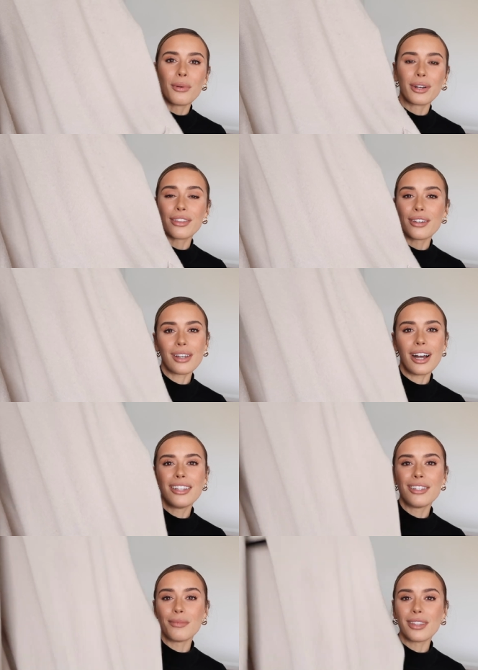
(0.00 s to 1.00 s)
one of those
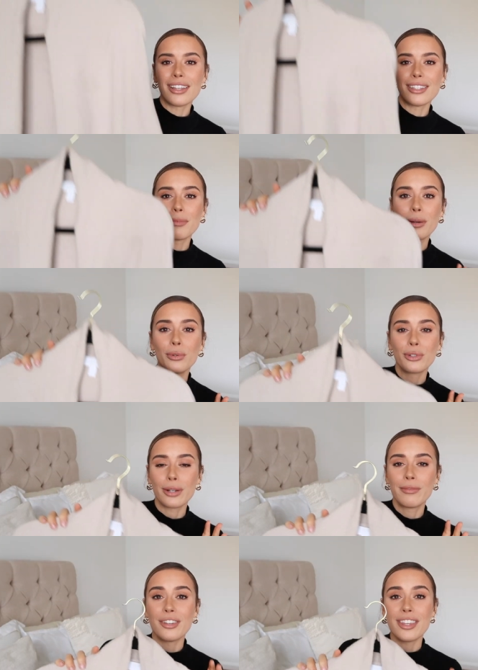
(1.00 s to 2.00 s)
items that is in my
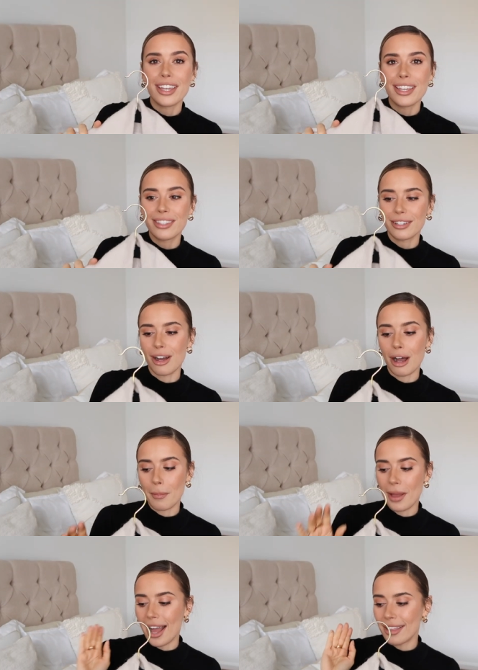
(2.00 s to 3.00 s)
wardrobe for years to
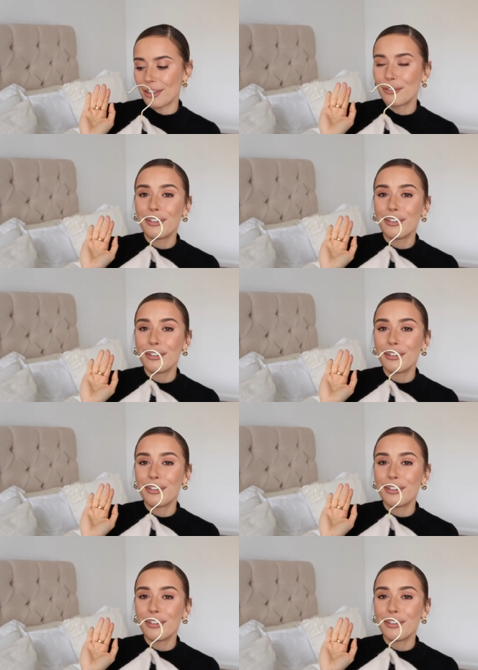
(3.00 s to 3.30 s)
come and the